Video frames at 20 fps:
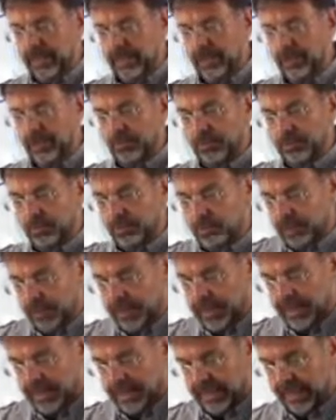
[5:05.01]
just
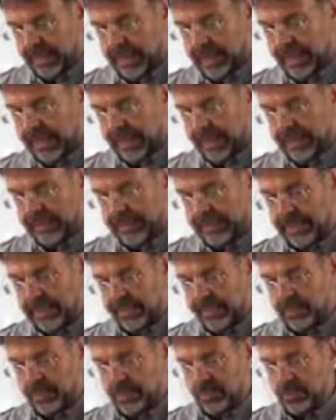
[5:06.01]
push that here
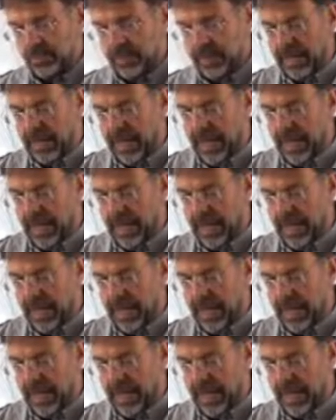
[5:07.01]
nicely onto my